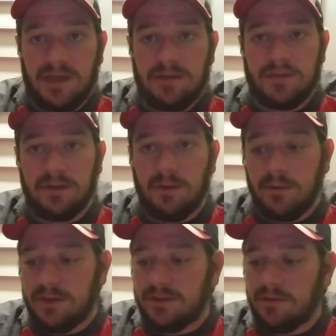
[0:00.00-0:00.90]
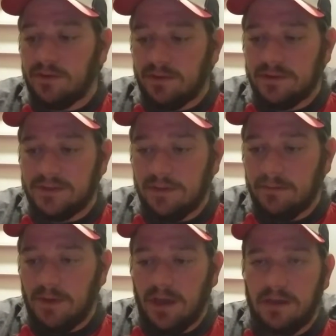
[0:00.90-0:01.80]
changing a little bit. So there is
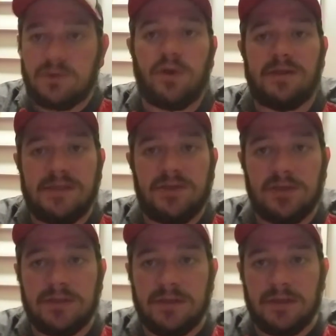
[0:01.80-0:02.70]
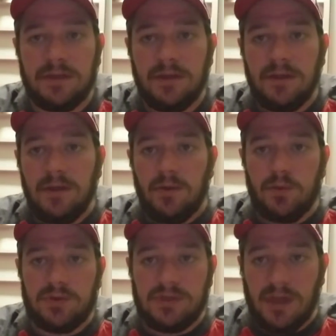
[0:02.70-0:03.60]
some transitions in it,
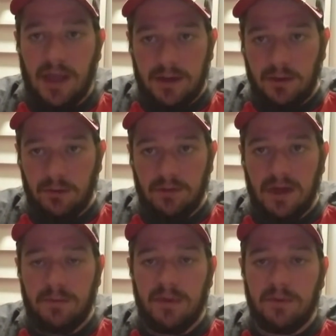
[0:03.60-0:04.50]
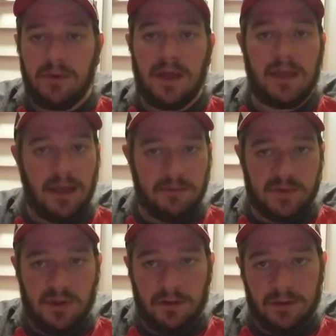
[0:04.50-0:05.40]
which I know a lot of people like. I'm
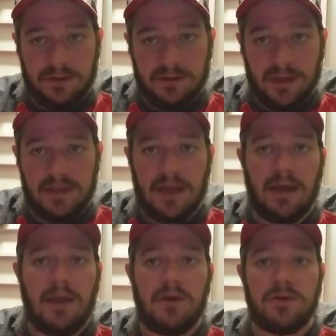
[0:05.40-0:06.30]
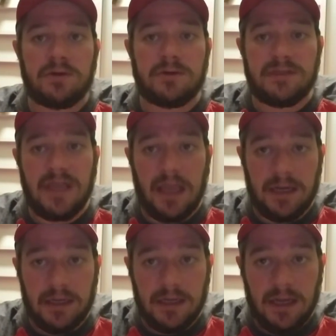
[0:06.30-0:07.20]
starting to like that. I
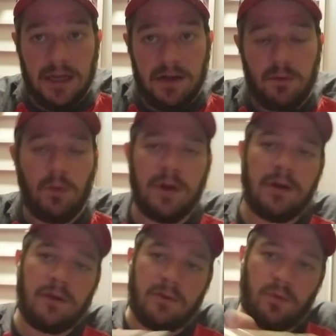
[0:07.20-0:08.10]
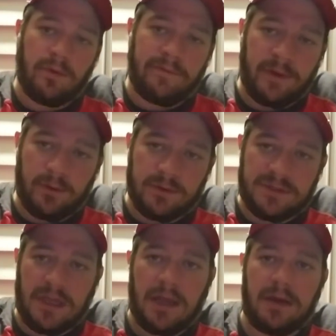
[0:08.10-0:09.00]
understand it now when other reviewers
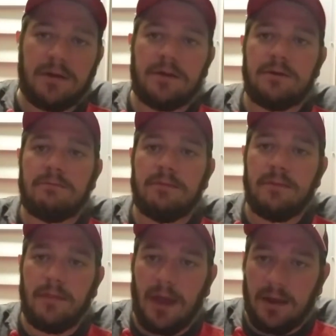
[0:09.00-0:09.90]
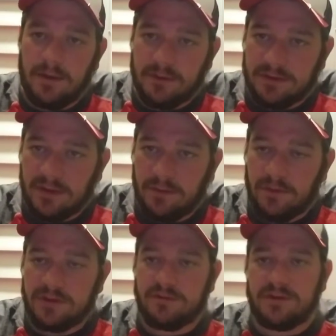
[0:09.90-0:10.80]
say it. I understand
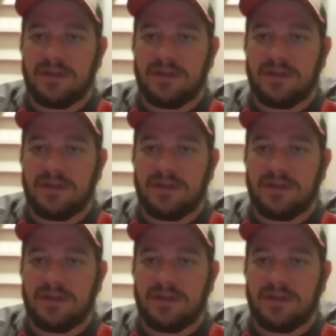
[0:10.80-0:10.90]
what